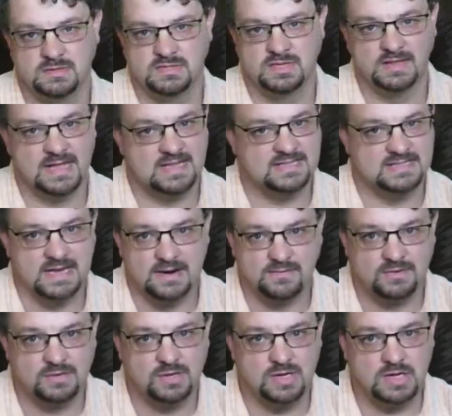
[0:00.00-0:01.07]
So that's
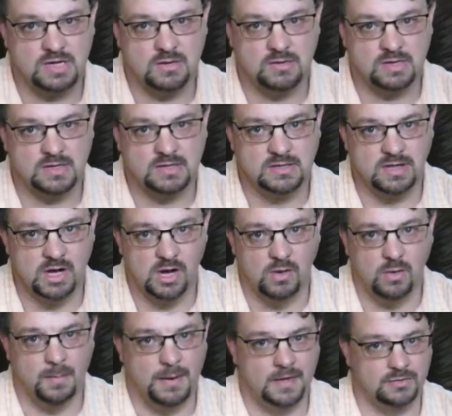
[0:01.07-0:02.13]
everything you need to
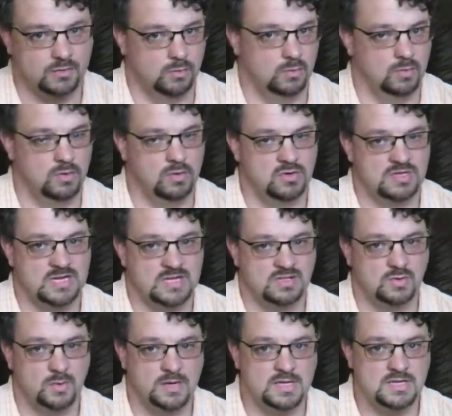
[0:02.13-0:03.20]
know about the Ruger
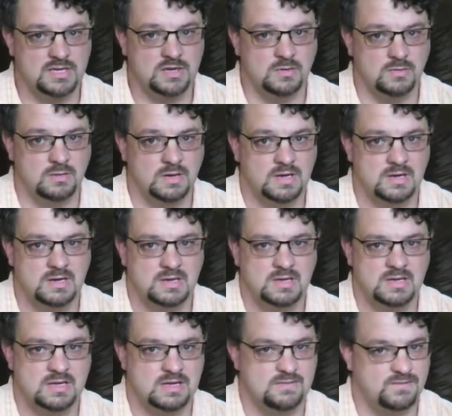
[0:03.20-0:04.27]
1022.
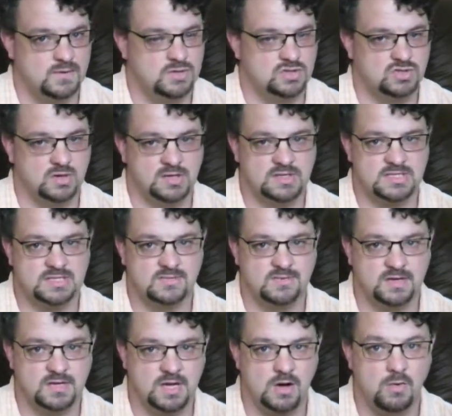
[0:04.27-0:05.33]
If you enjoyed this
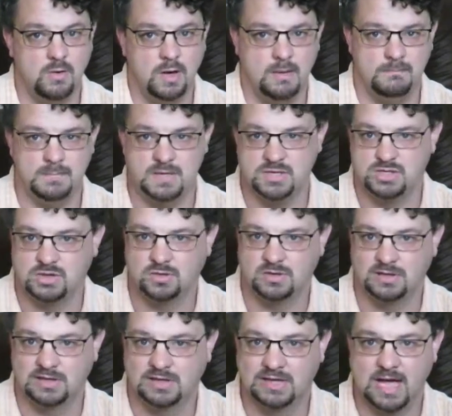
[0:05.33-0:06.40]
video, be sure
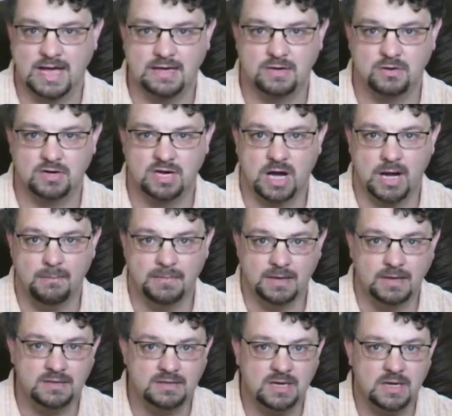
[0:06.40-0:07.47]
to like or
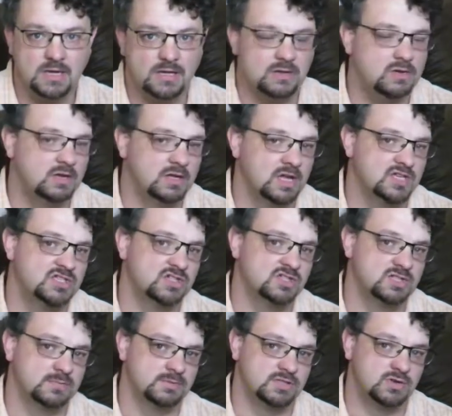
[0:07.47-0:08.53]
comment. You can also
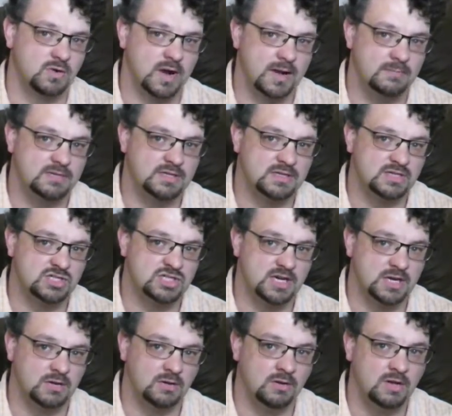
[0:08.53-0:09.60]
subscribe to the
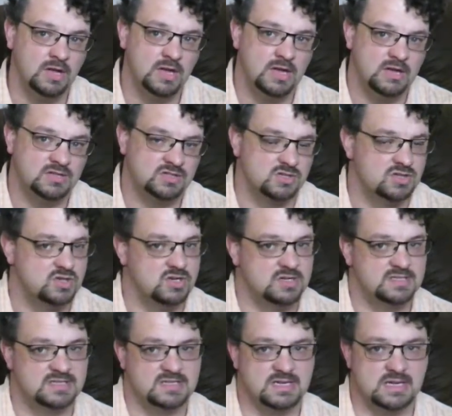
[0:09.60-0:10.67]
channel so you
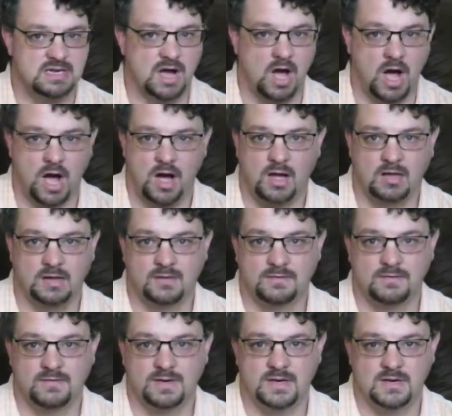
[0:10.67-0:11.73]
can see all
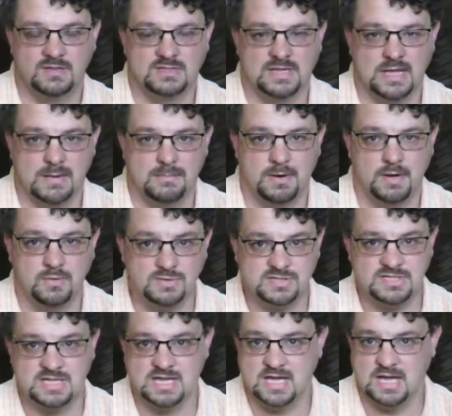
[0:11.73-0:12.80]
of the videos that I
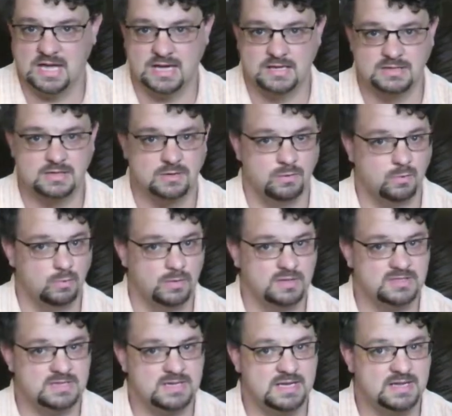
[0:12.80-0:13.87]
post, and
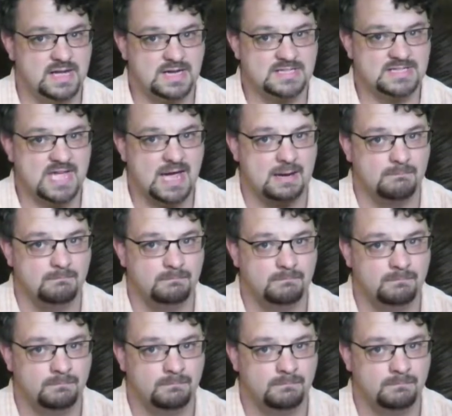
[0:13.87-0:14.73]
we'll see you next time.